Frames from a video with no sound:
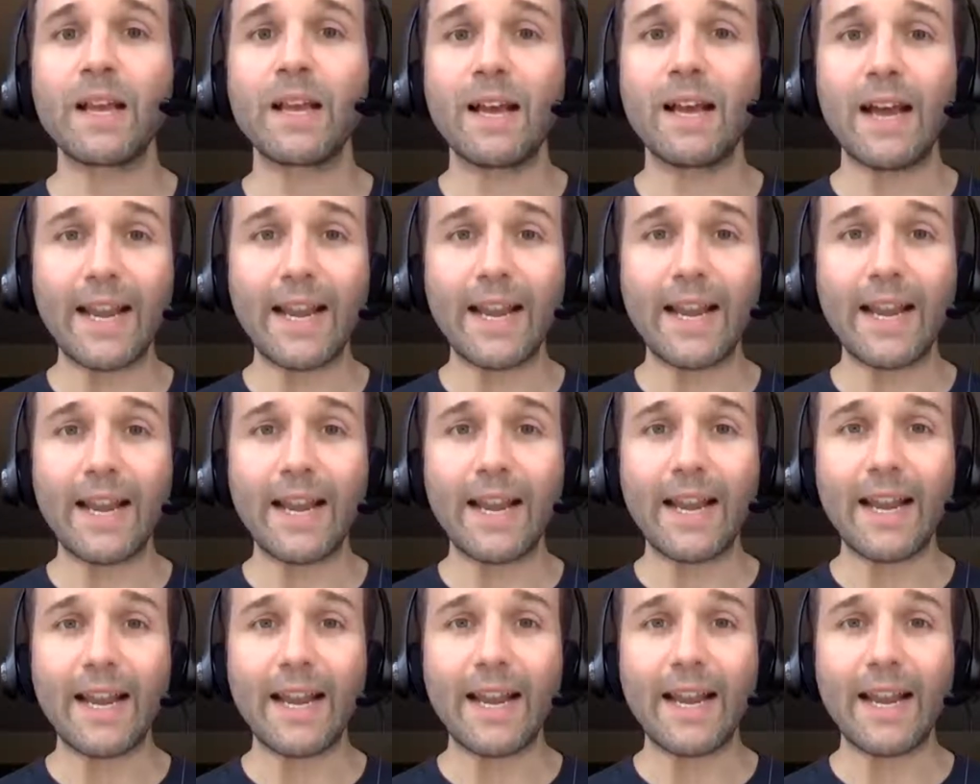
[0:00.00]
I give
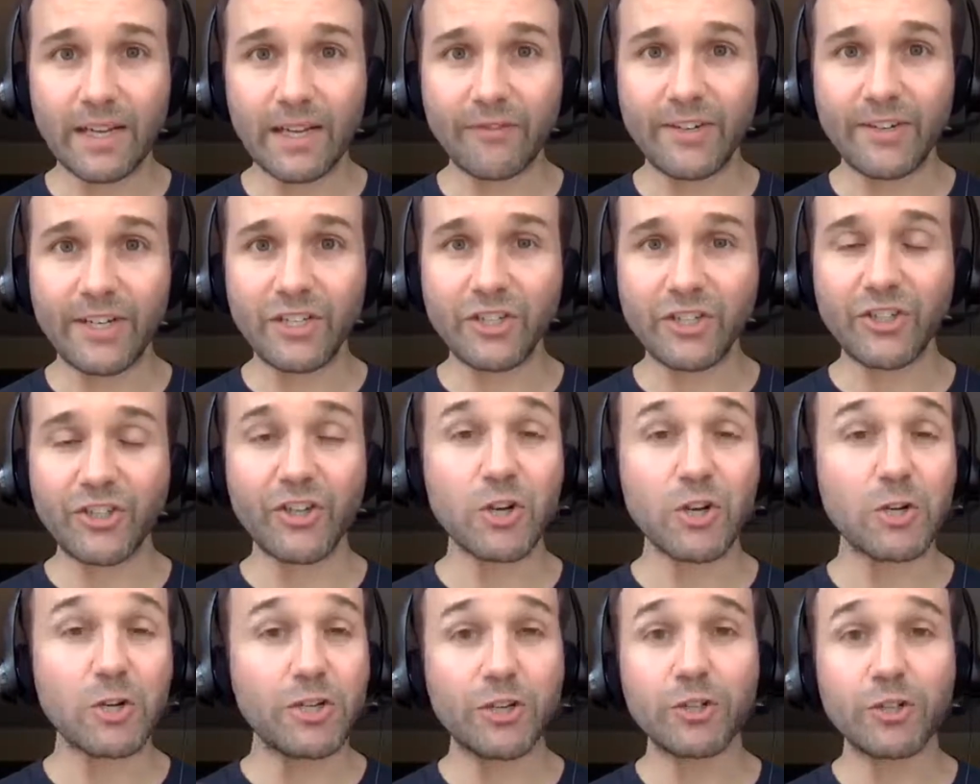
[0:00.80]
you my
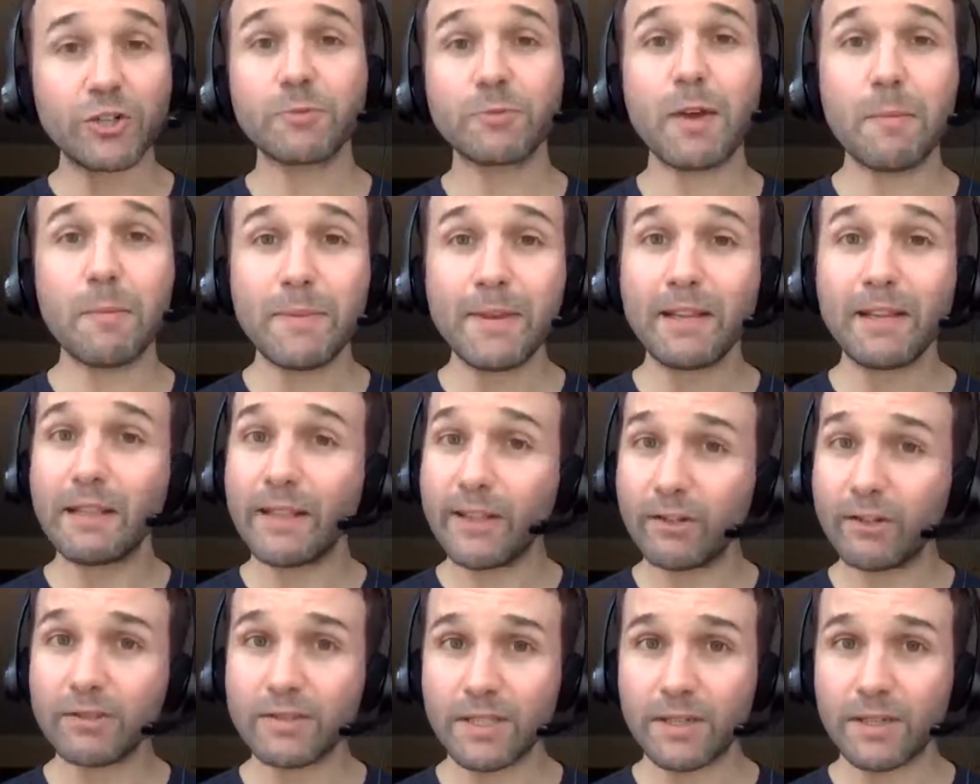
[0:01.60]
definition. Yours might be a
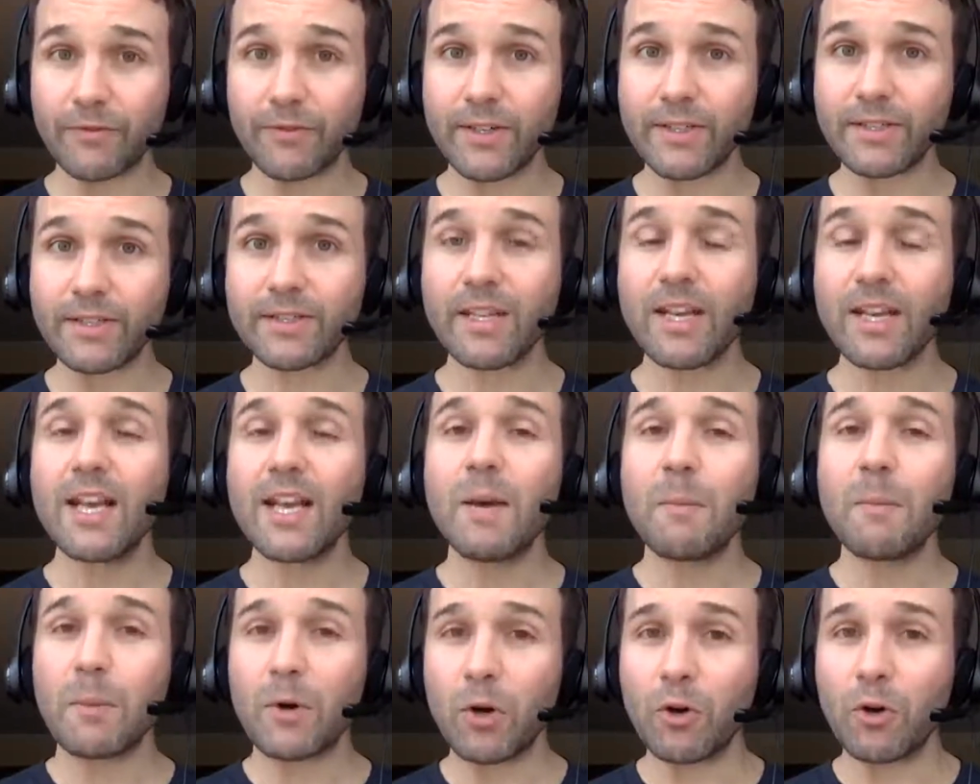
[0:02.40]
little different,
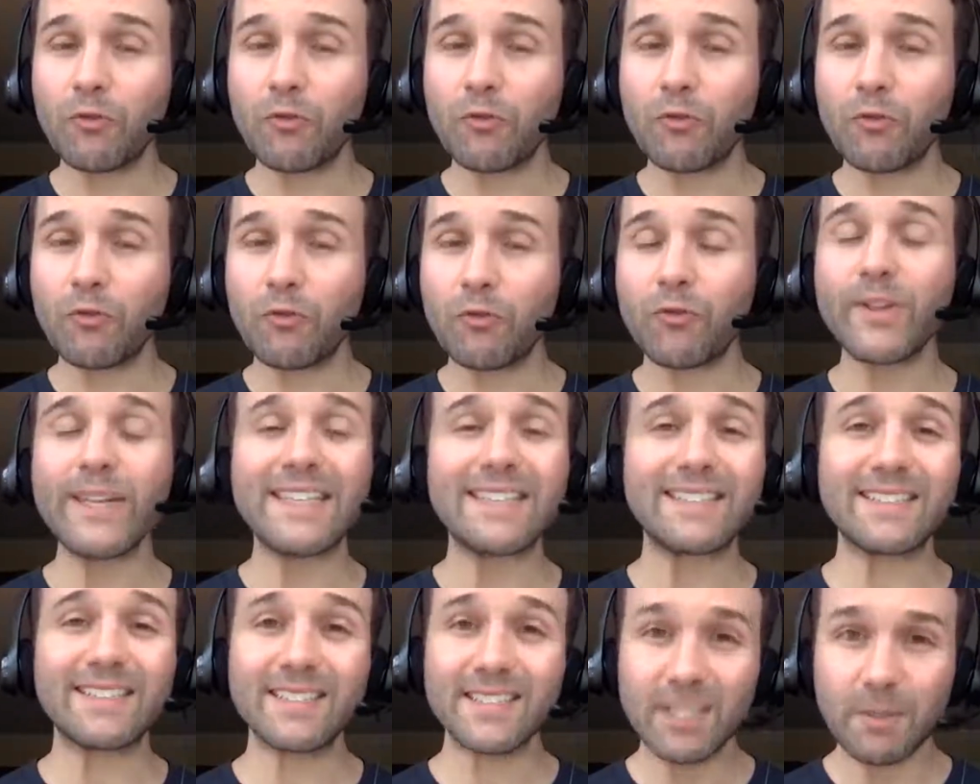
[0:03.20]
but hopefully
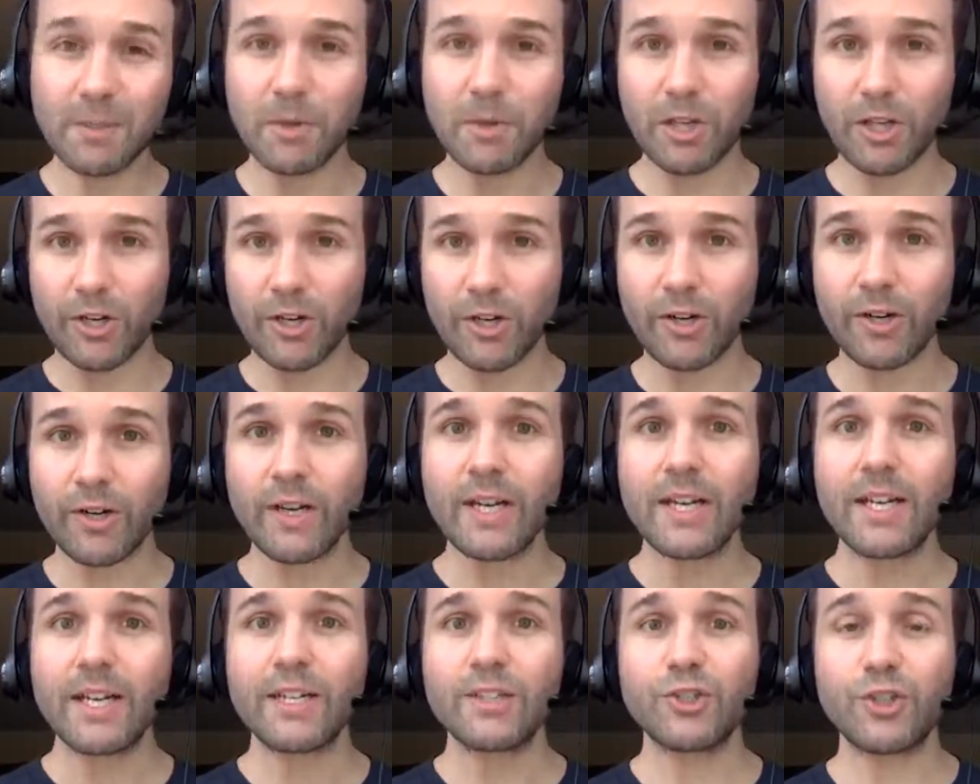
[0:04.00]
it's similar
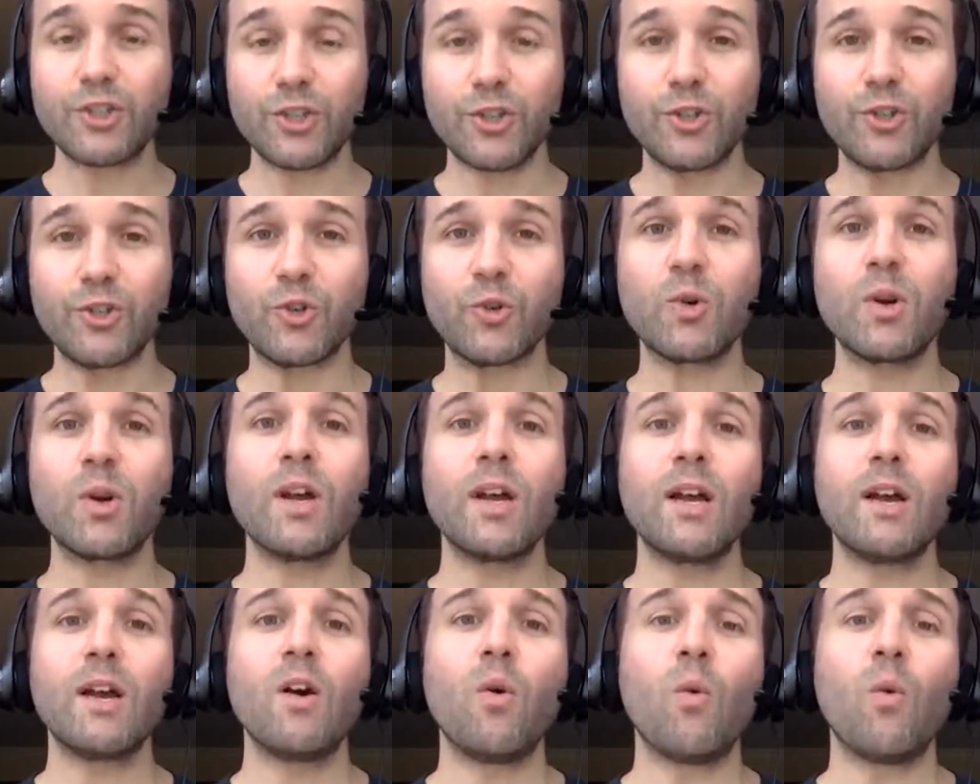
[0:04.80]
to
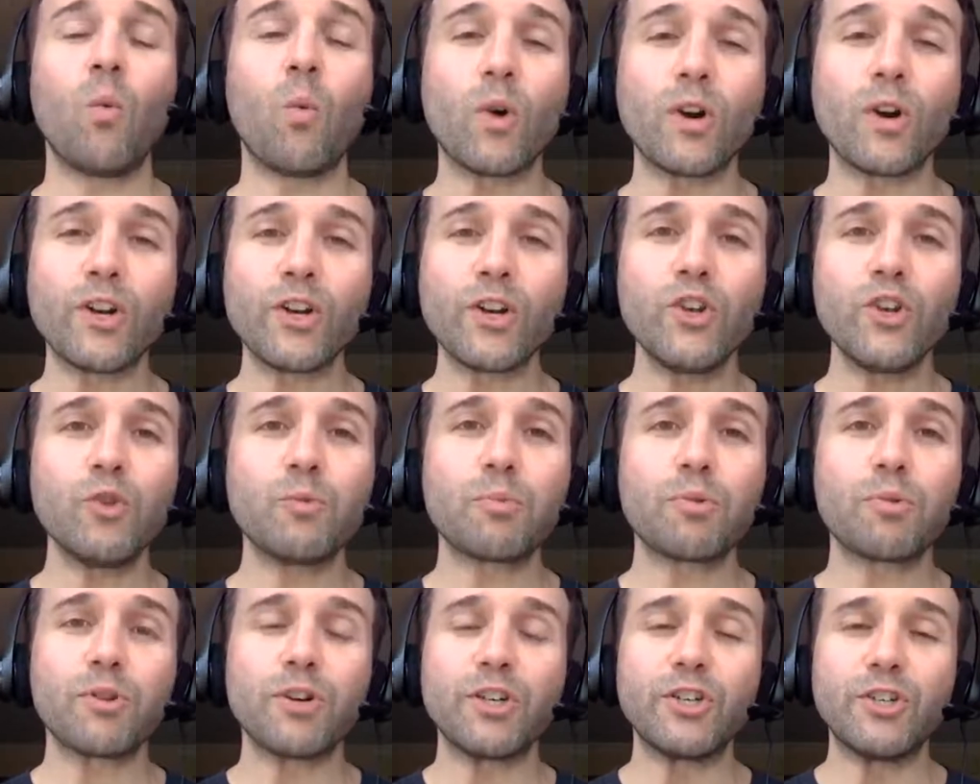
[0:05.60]
what are you
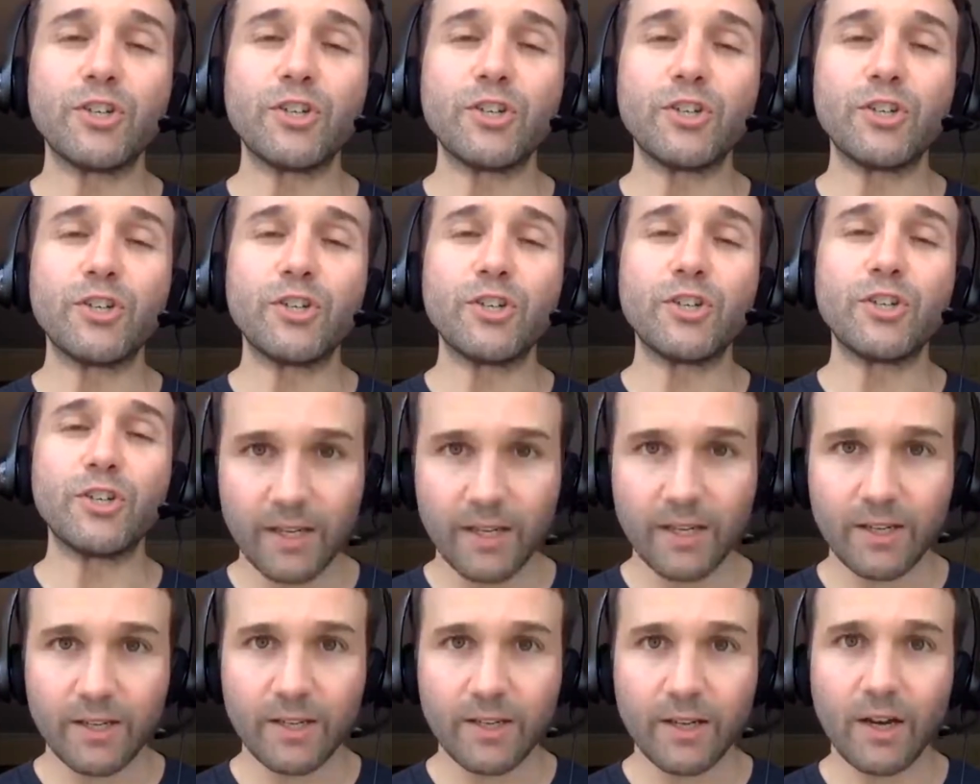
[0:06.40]

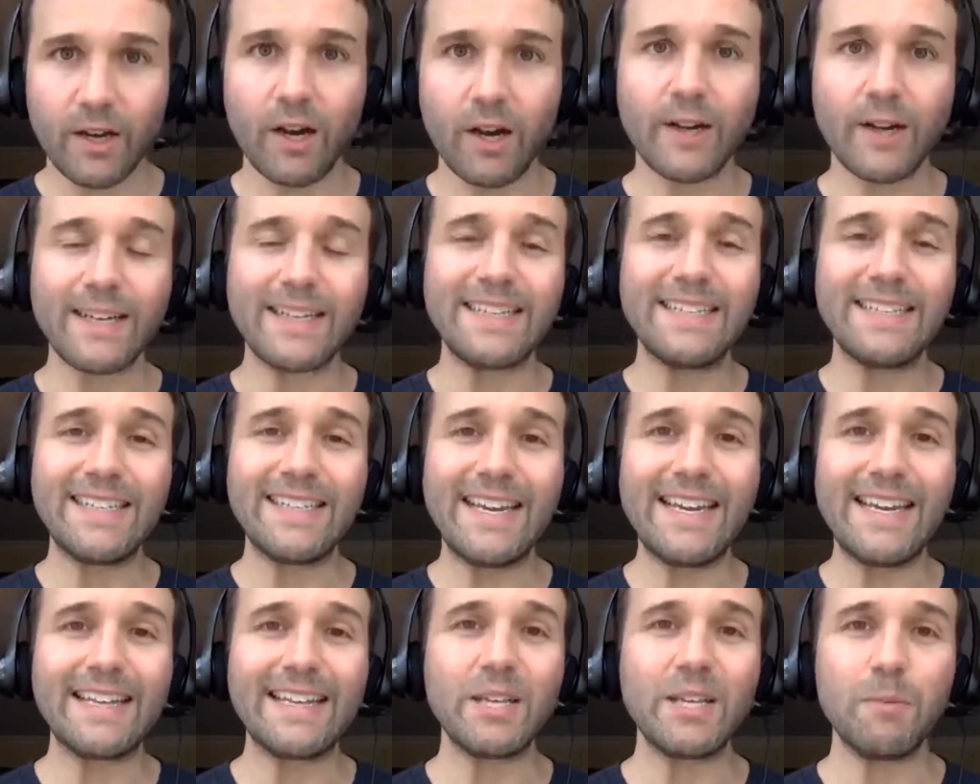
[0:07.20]
producing on a
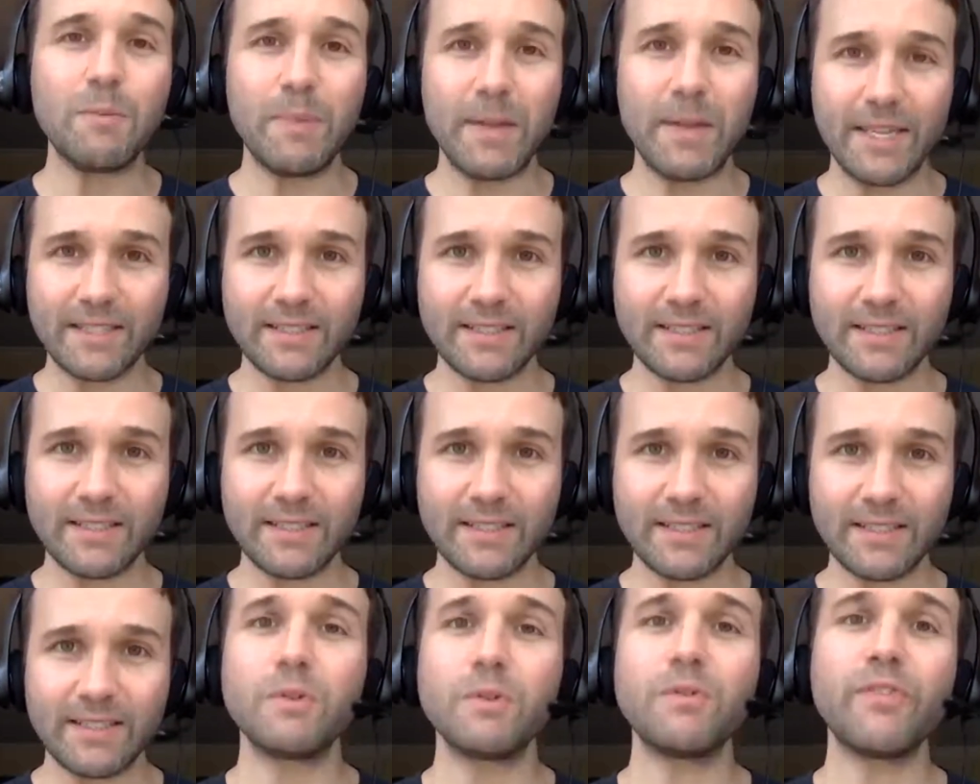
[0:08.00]
daily
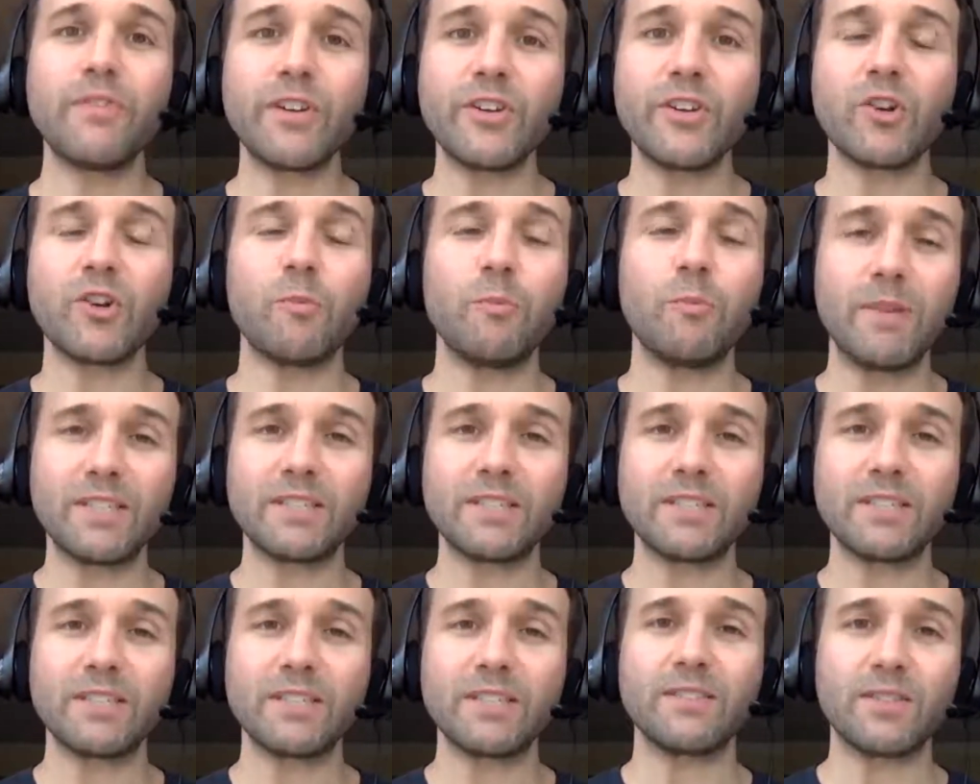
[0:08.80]
basis that's moving your
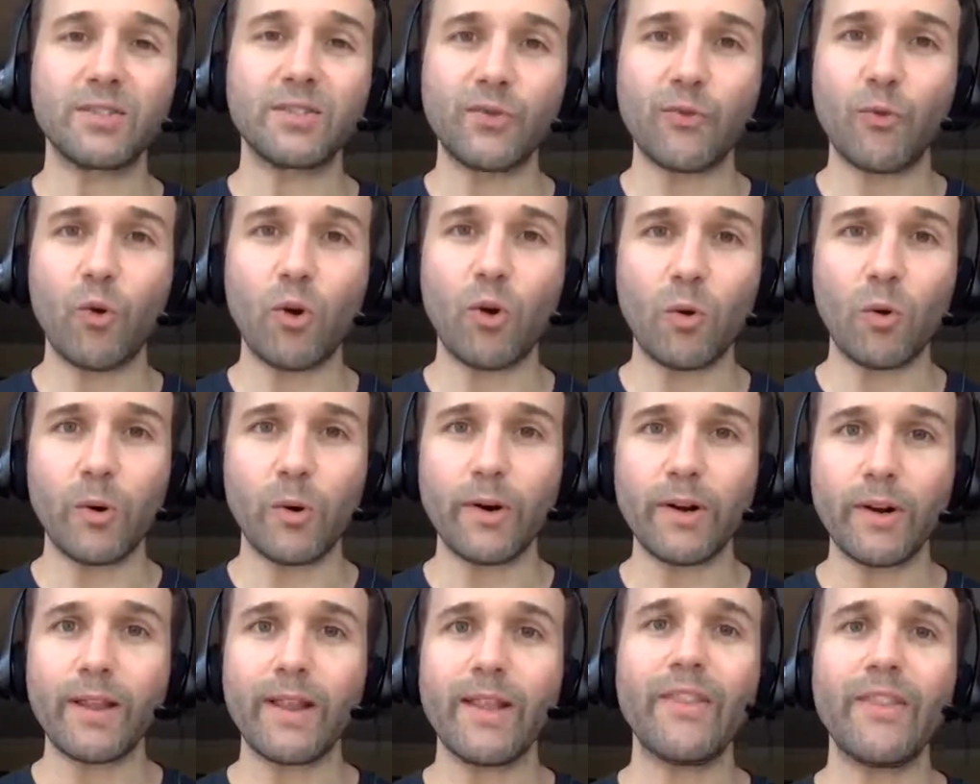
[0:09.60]
business
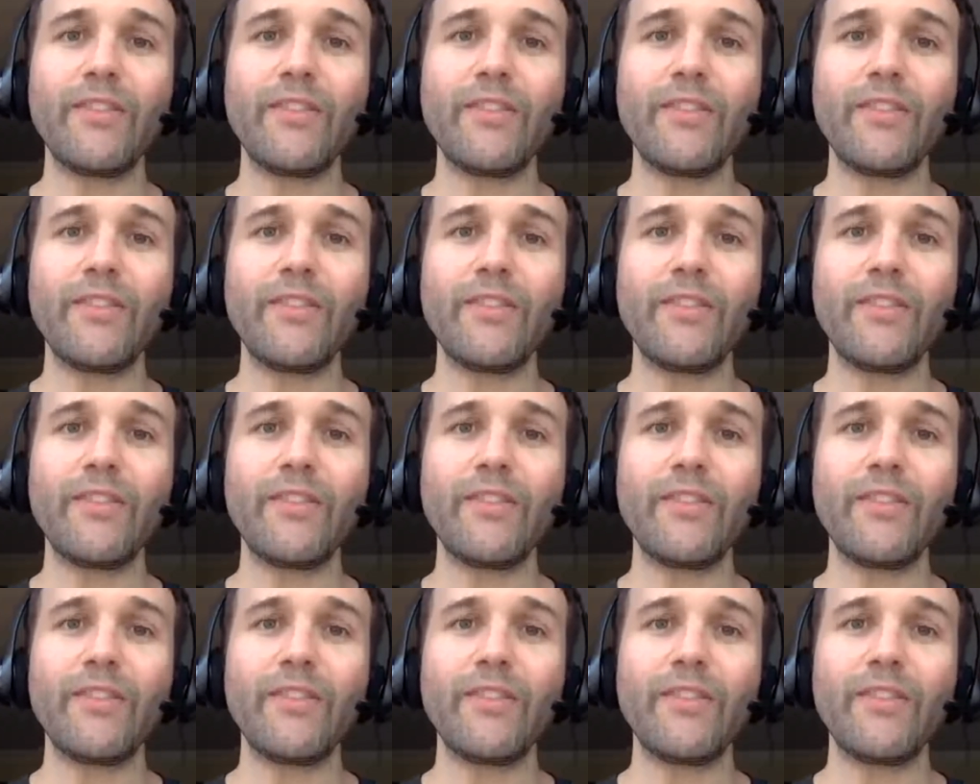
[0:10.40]
forward.